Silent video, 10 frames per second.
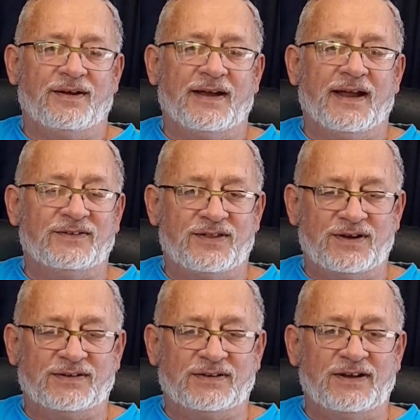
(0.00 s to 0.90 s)
And
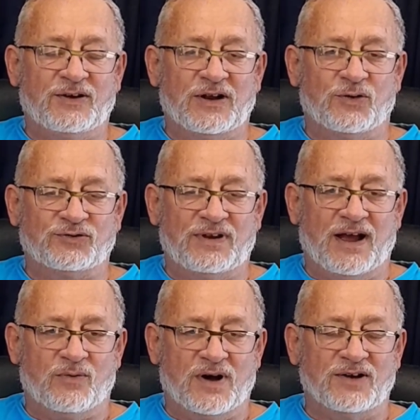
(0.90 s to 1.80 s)
thirdly, you can also
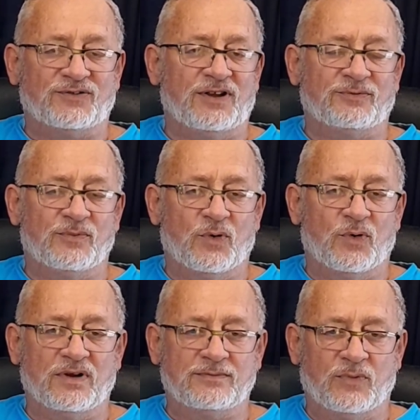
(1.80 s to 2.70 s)
now watch there's
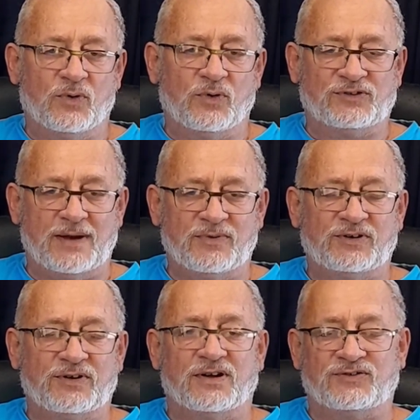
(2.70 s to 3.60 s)
more and more
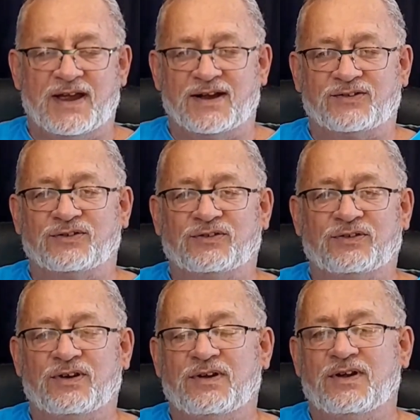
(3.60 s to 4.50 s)
sabotage
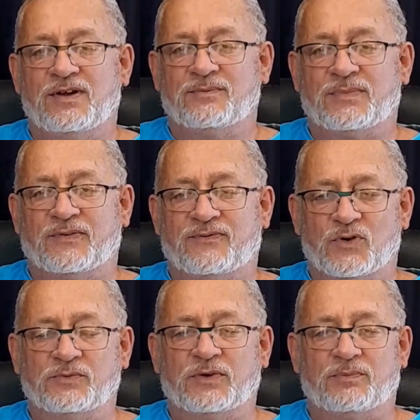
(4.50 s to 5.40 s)
actions
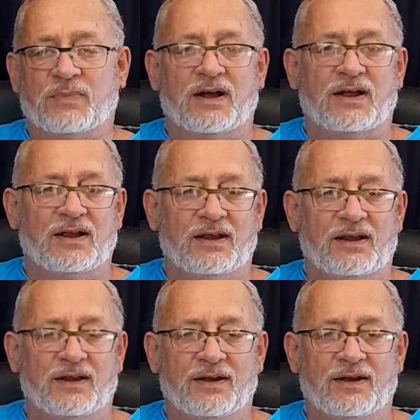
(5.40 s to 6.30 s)
performed
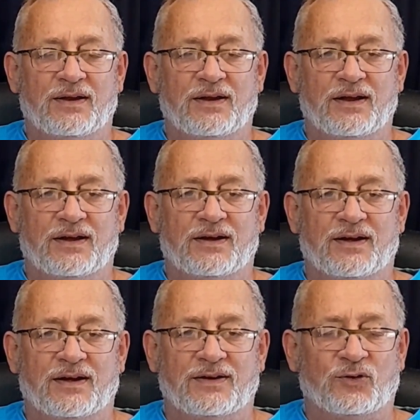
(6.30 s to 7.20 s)
by
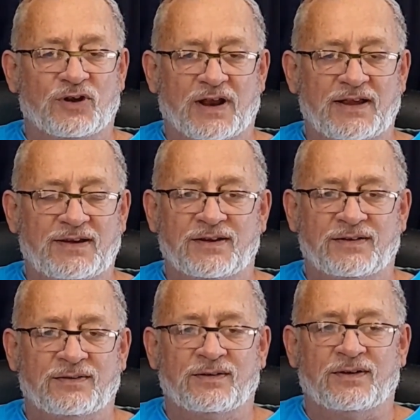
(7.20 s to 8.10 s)

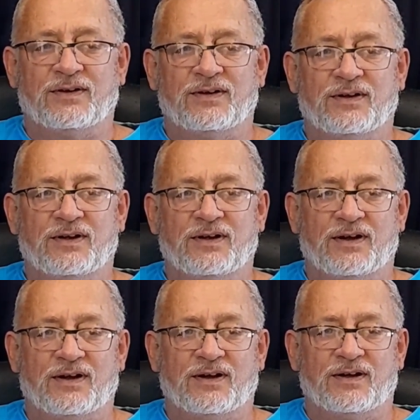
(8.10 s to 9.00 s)
Ukrainian
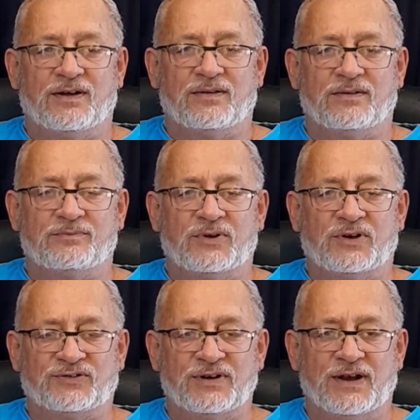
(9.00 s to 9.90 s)

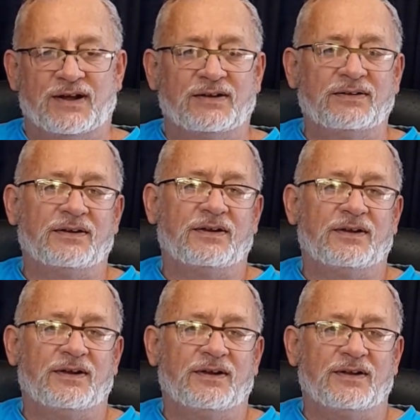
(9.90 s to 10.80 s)
personnel.
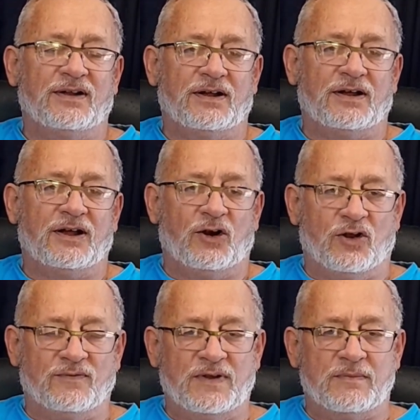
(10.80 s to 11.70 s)
A
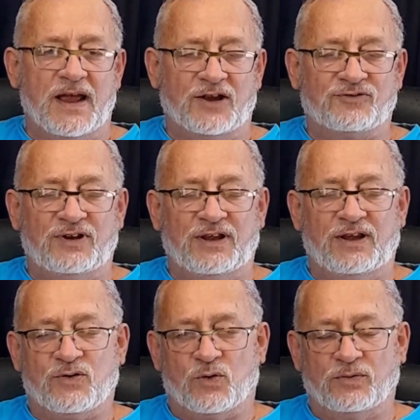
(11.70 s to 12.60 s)
lot of them are actually
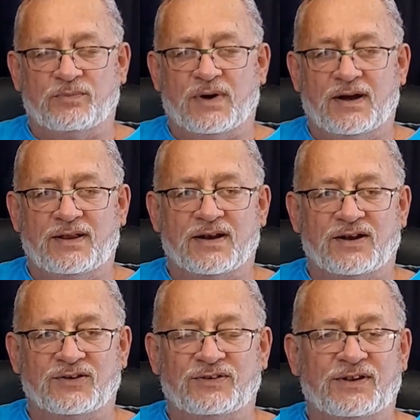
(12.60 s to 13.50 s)
caught by the
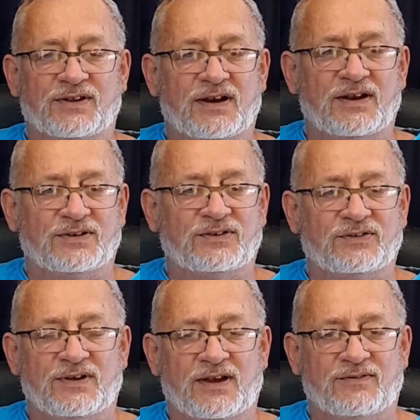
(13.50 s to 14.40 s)
Russian
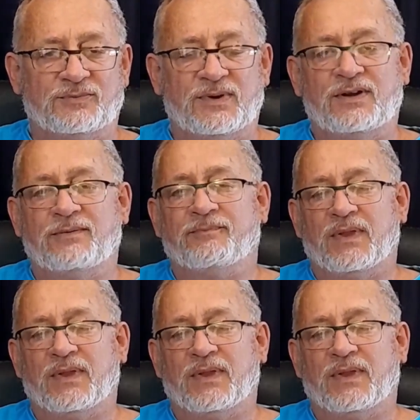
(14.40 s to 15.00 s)
intelligence, the FSB,